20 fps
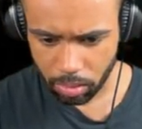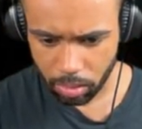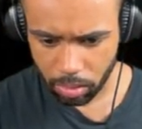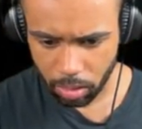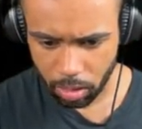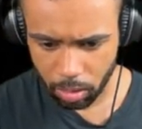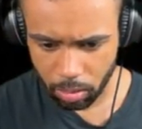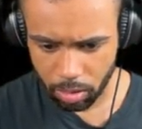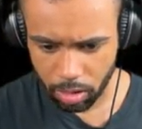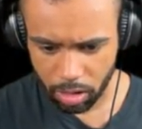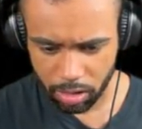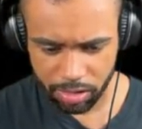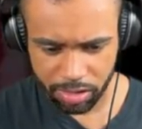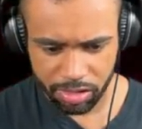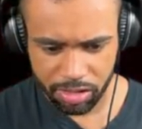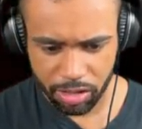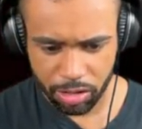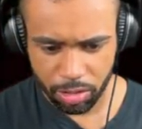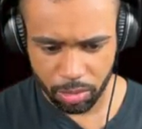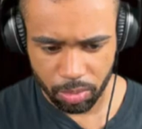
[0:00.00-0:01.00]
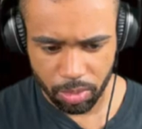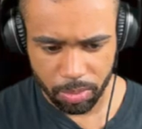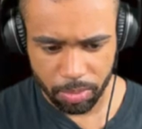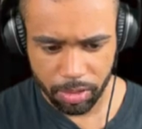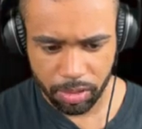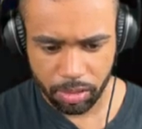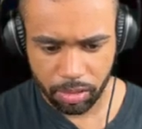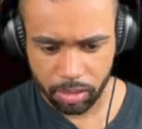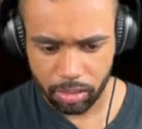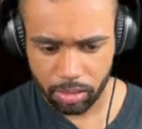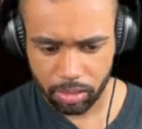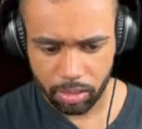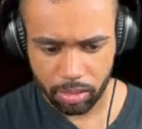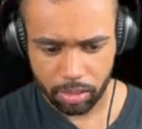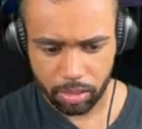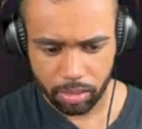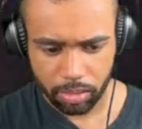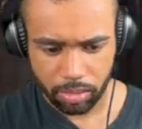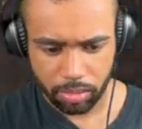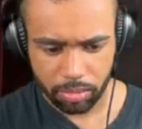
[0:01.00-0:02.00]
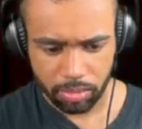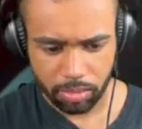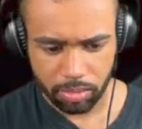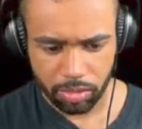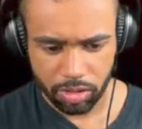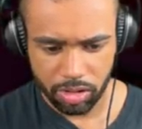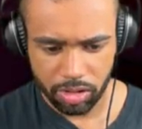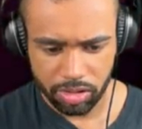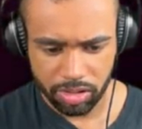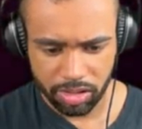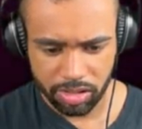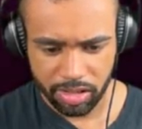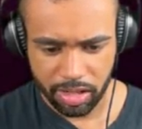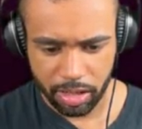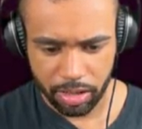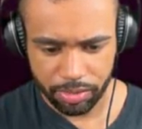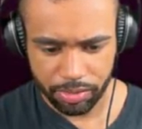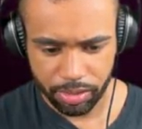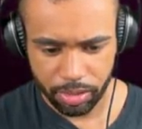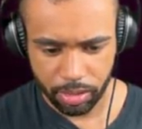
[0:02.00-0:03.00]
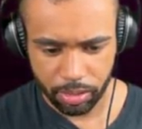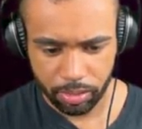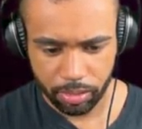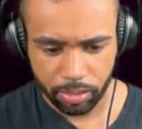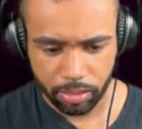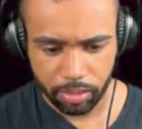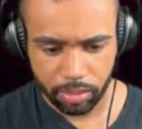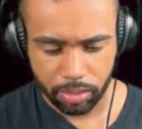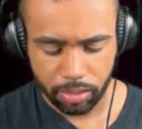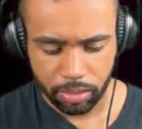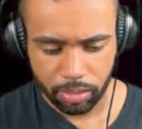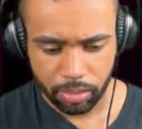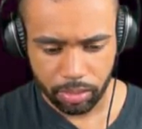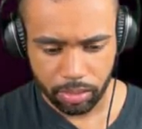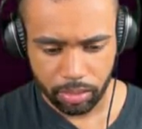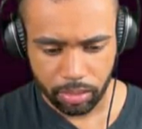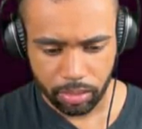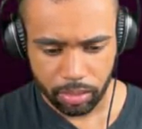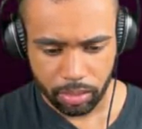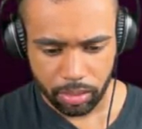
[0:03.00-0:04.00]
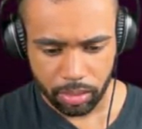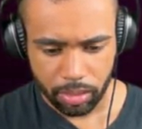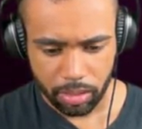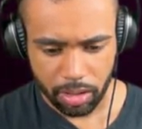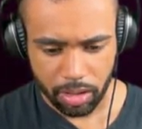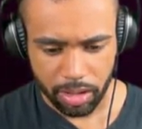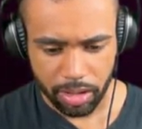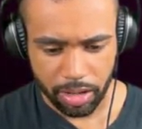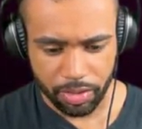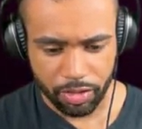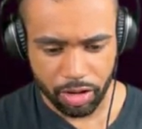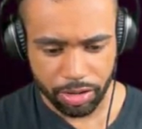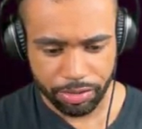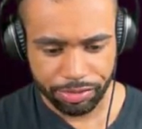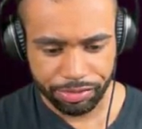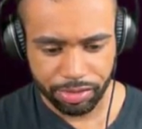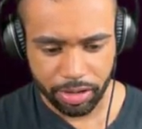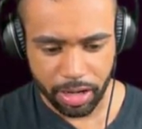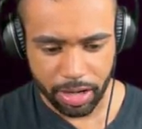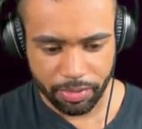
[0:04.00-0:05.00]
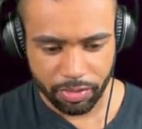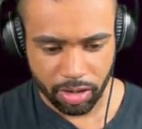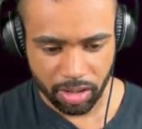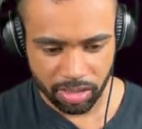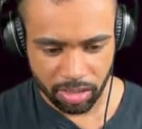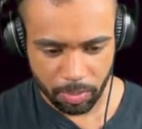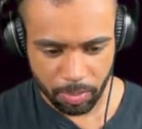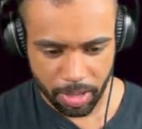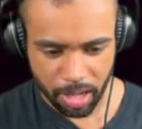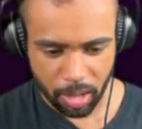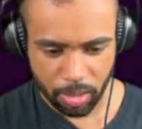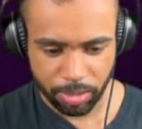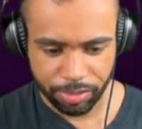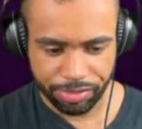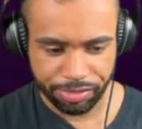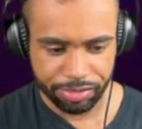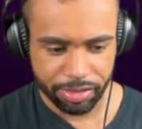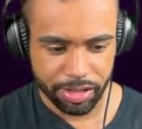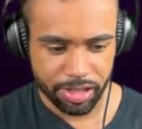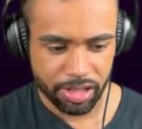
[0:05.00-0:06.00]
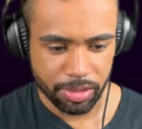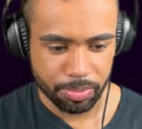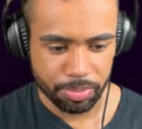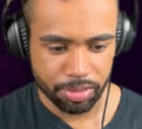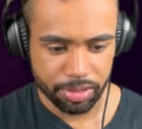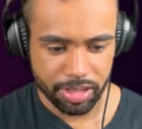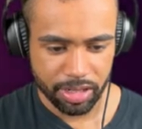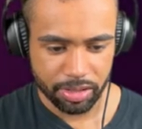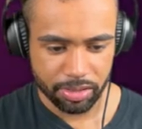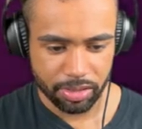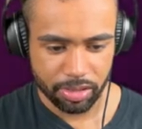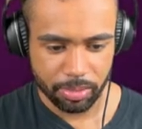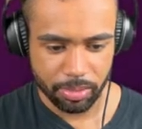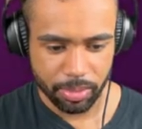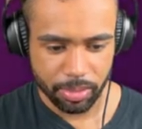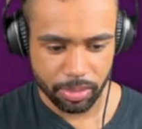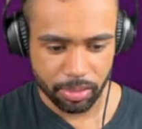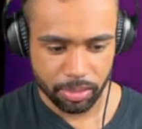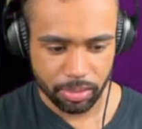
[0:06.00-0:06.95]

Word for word: Oh god, is it the woman? Jeez, that's Galvi. Alright, I've got I've got the power of Freddy protecting me.